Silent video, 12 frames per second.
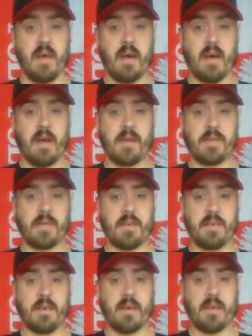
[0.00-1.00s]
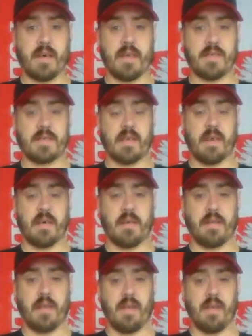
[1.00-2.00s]
and that is
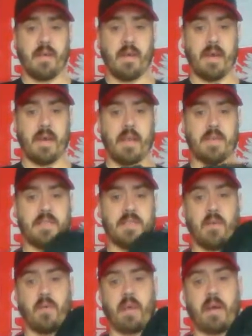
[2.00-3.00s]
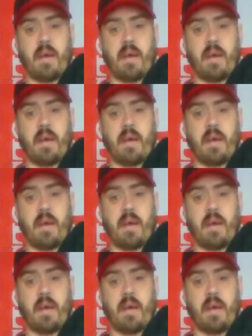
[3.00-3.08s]
the NXT one.